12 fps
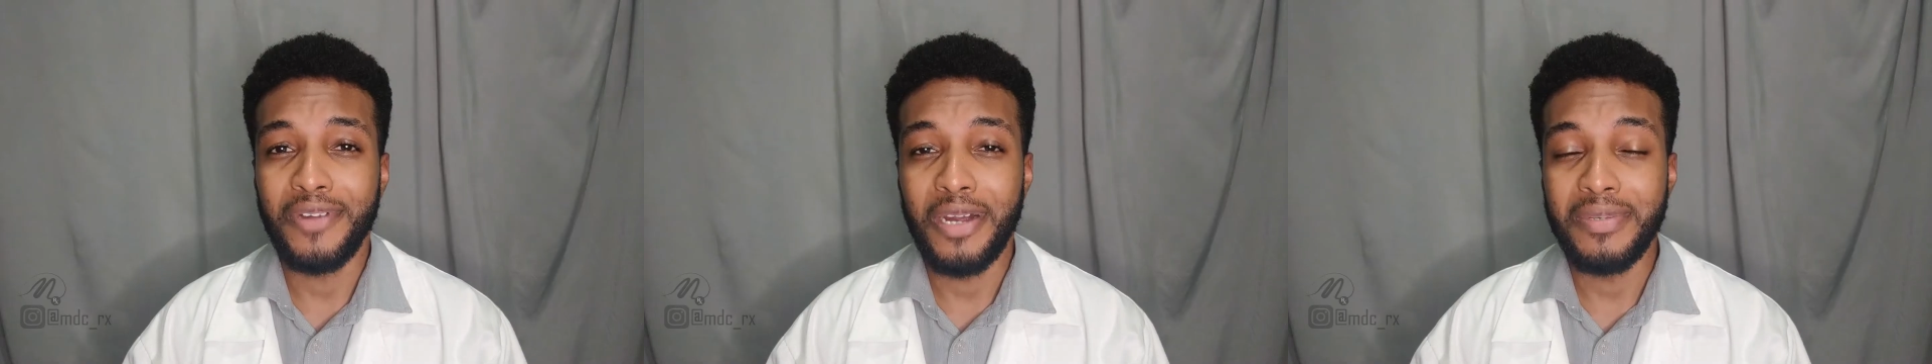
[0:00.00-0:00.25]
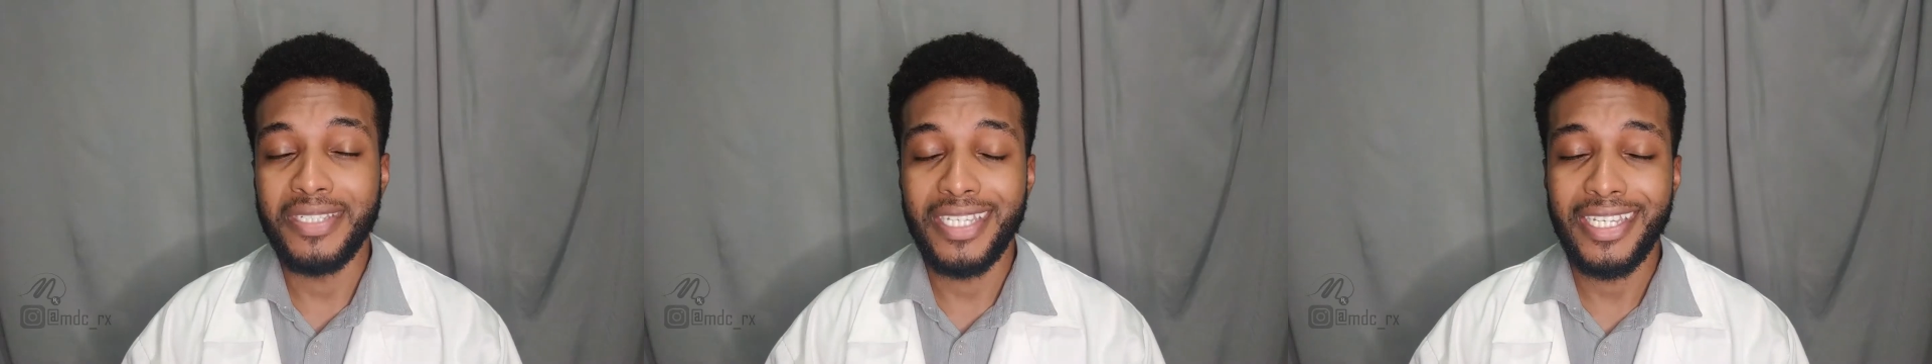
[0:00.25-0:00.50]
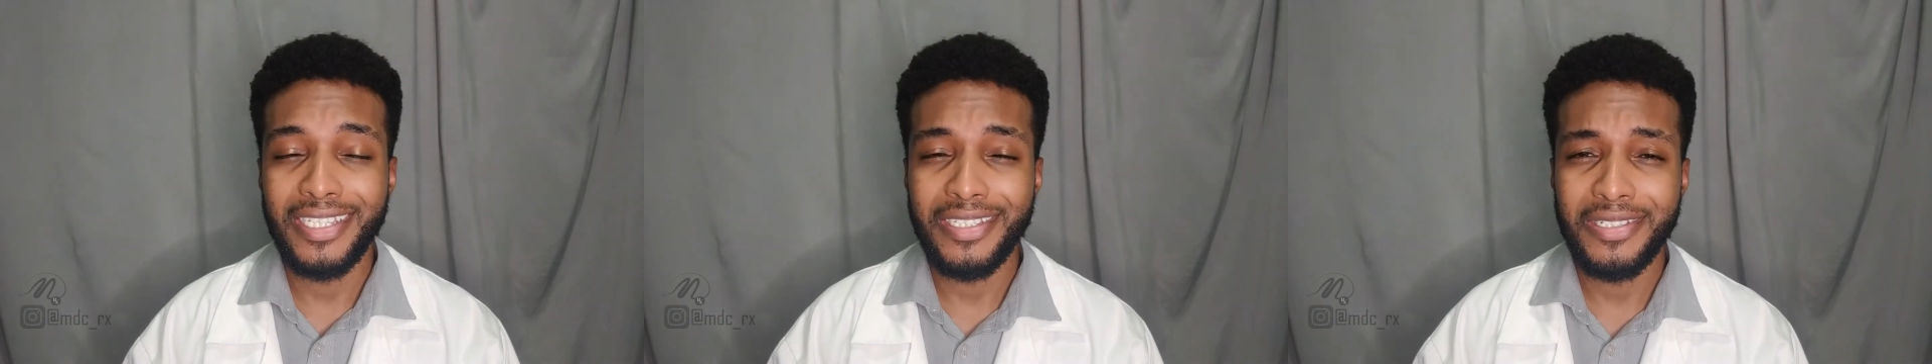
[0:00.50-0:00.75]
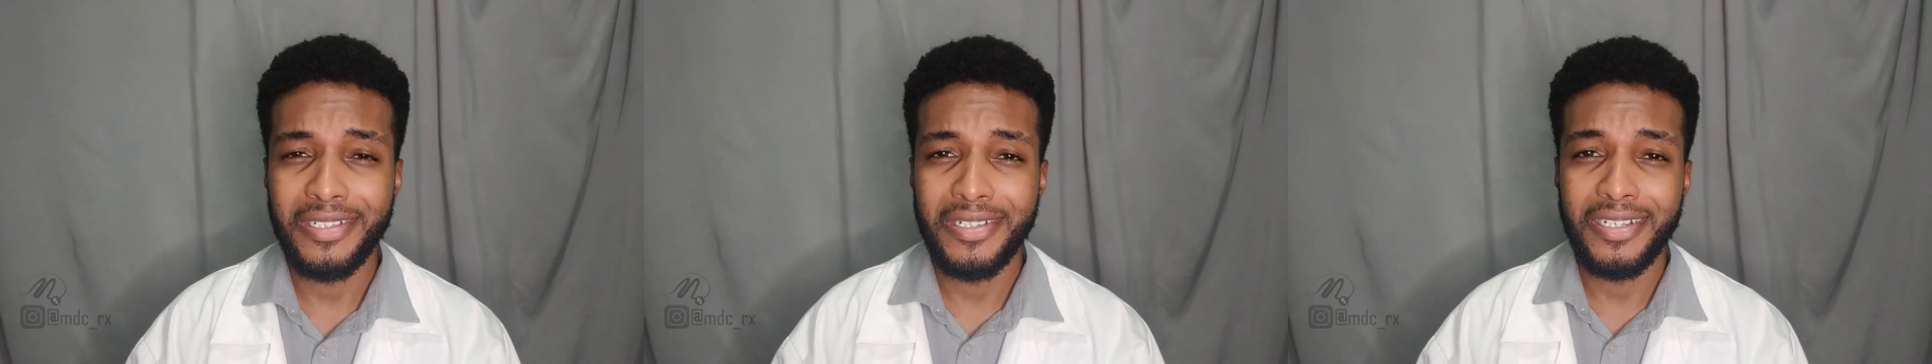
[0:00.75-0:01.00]
pharmacy
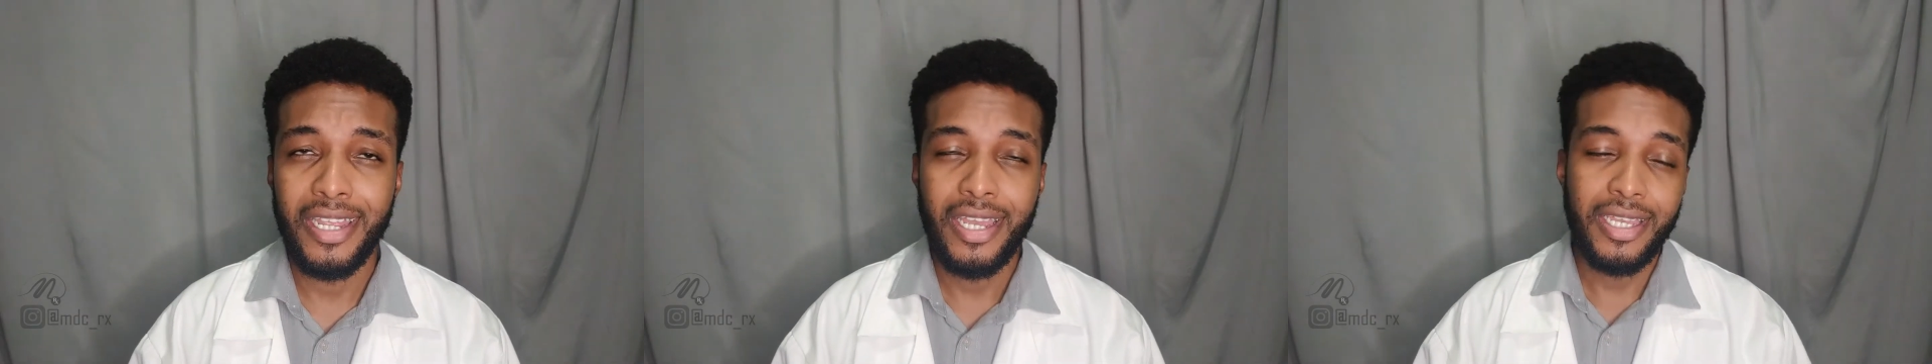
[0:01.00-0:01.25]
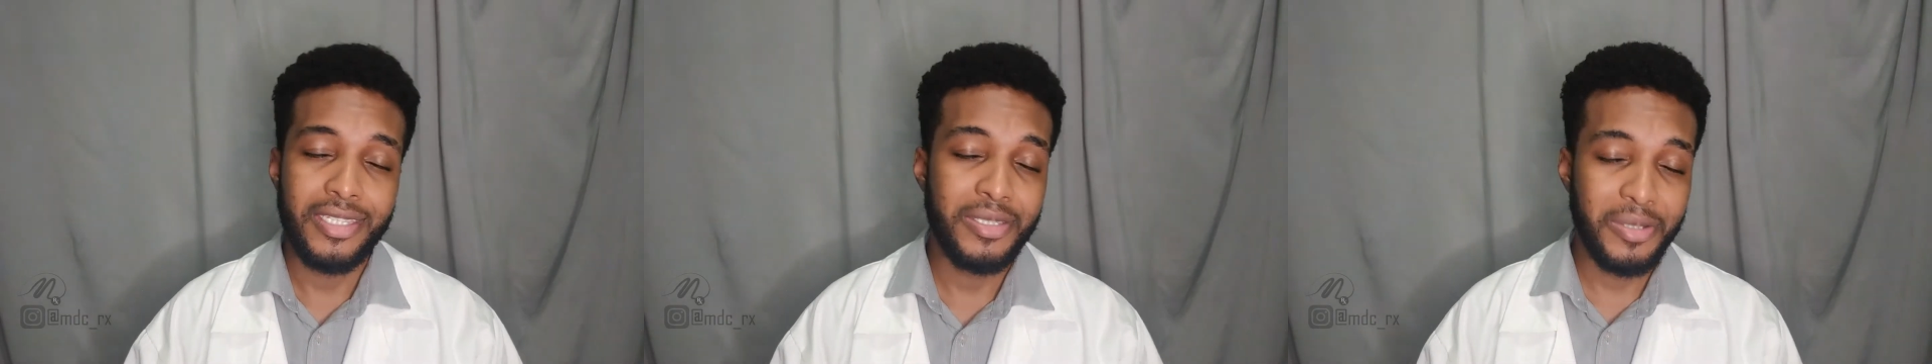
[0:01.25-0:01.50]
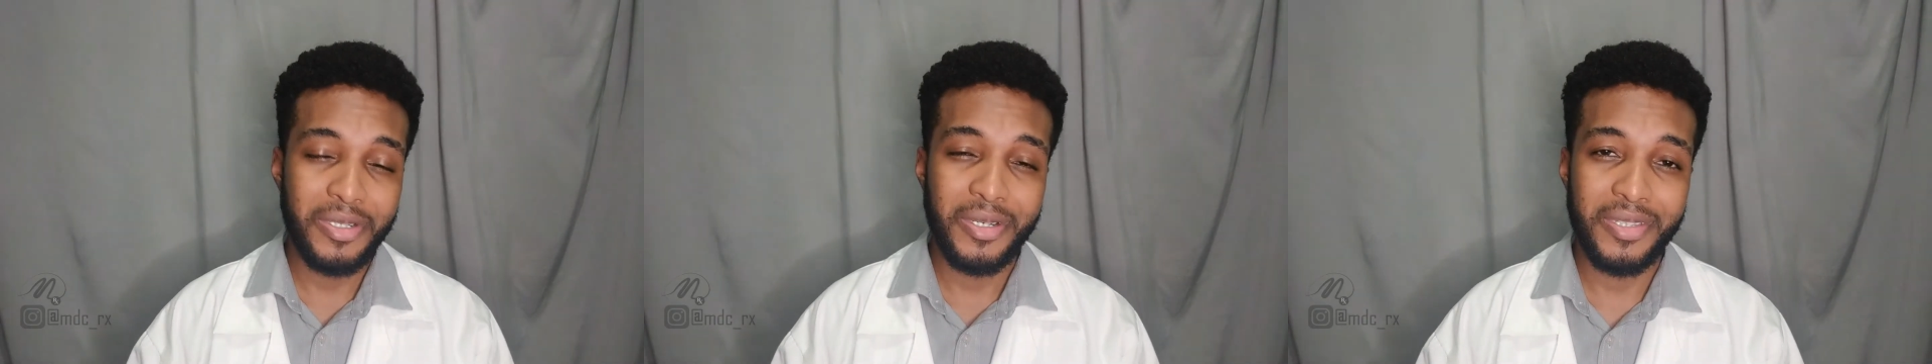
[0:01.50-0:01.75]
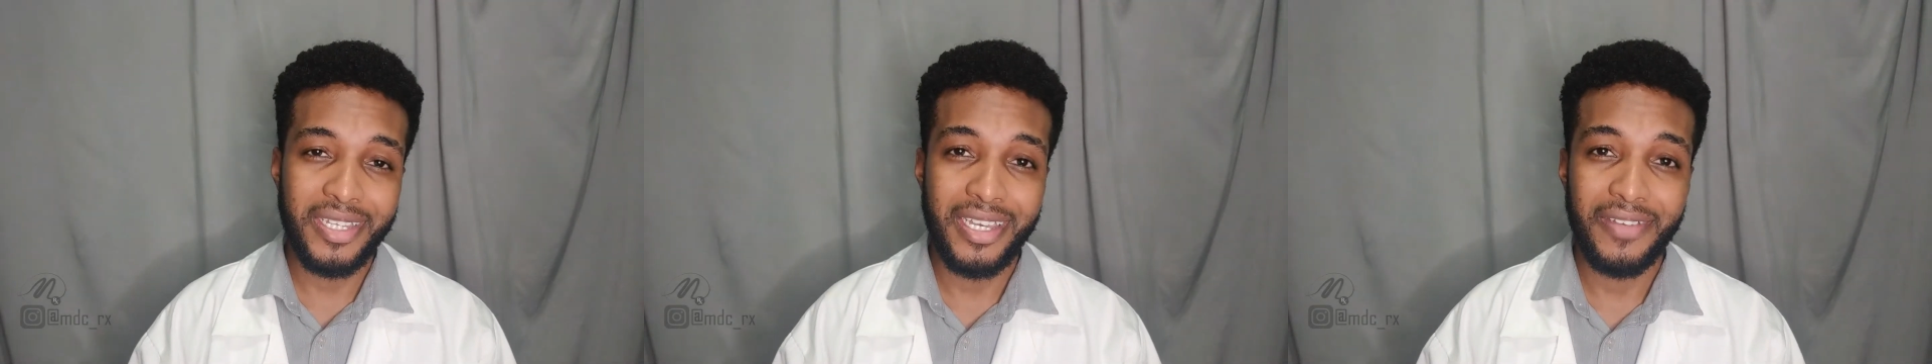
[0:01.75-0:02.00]
intern, it's no
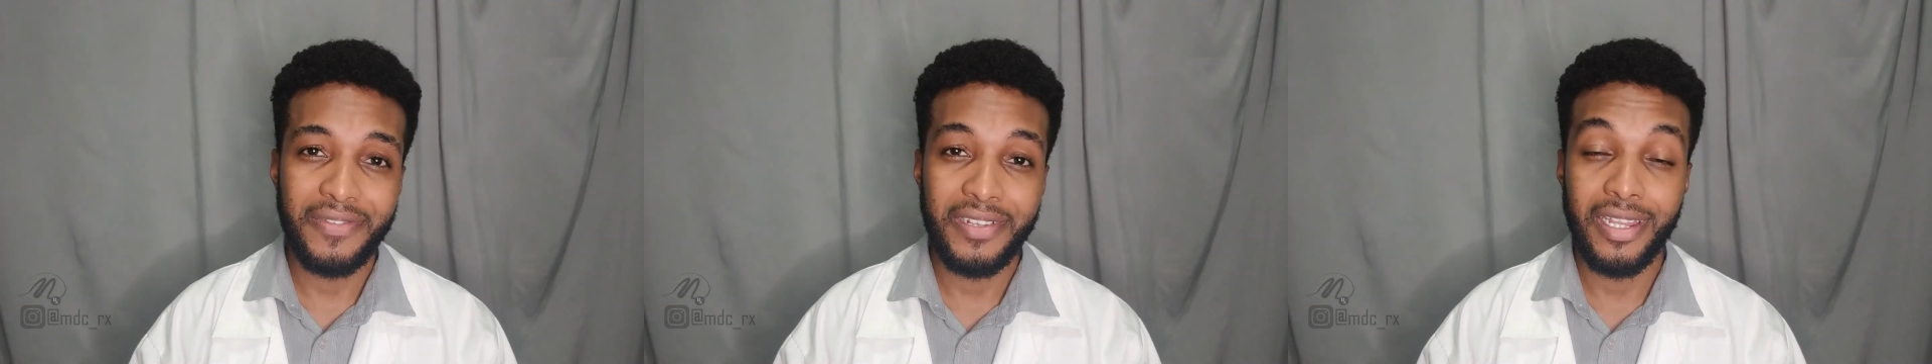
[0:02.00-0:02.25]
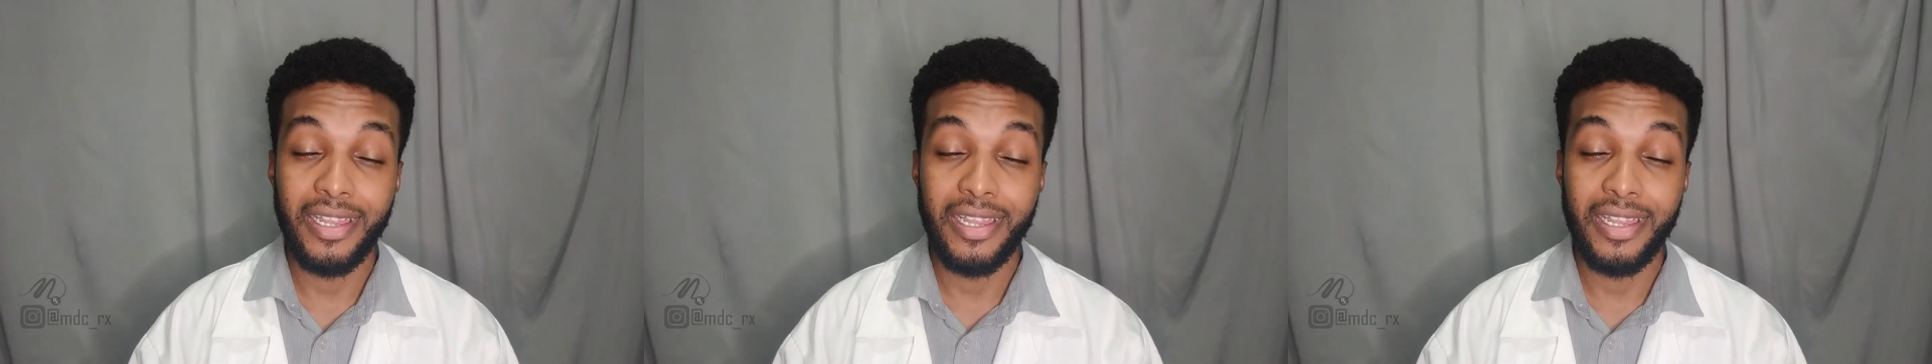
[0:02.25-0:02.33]
doubt that I fill